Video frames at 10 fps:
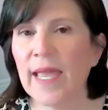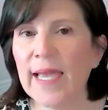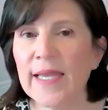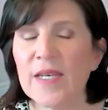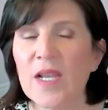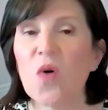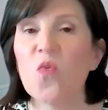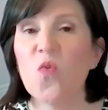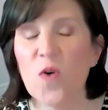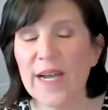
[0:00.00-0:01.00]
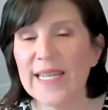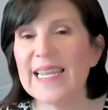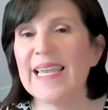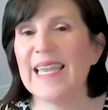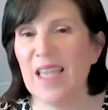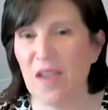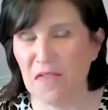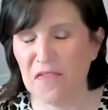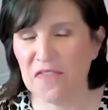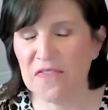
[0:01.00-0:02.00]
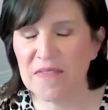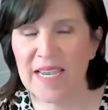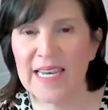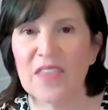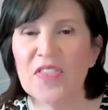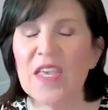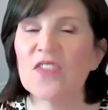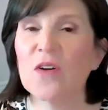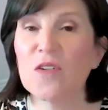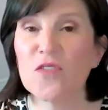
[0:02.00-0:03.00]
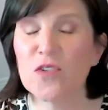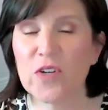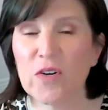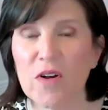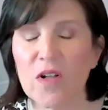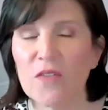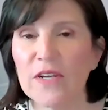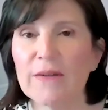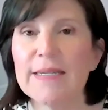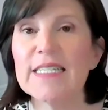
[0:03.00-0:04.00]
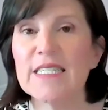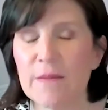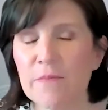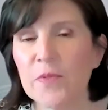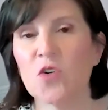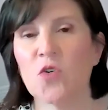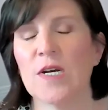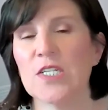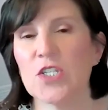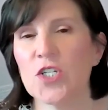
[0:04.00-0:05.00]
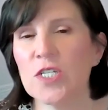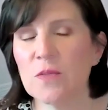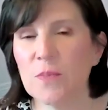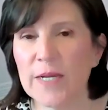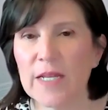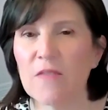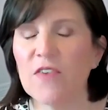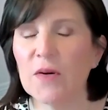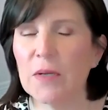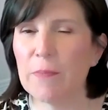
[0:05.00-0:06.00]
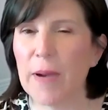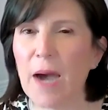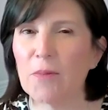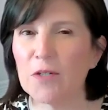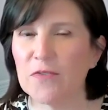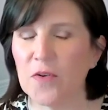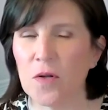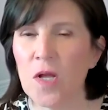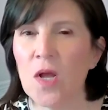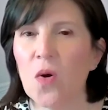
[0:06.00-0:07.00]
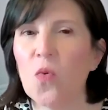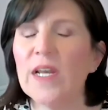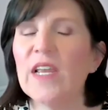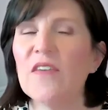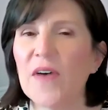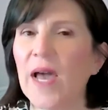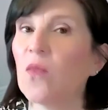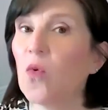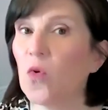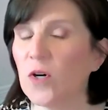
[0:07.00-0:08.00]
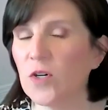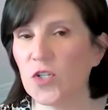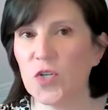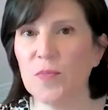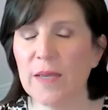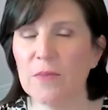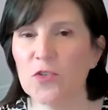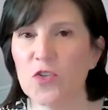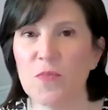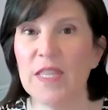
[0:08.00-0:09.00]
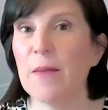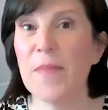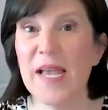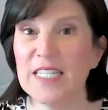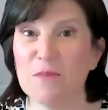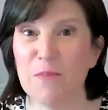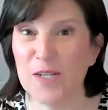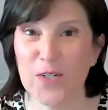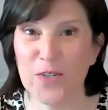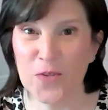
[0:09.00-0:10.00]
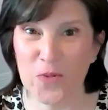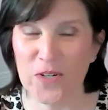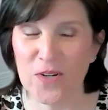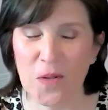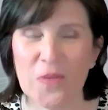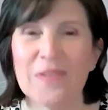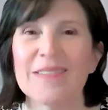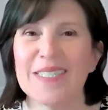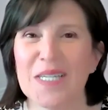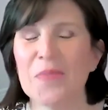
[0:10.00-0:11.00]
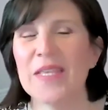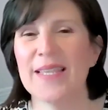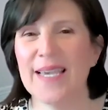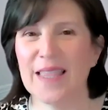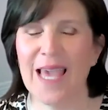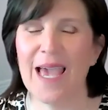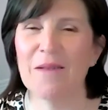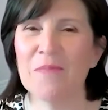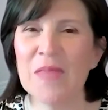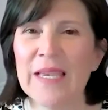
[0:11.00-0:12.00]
And what if? And I think those are all very simple questions, but very powerful. What if I were to be able to be the best speaker in the world? Something like that.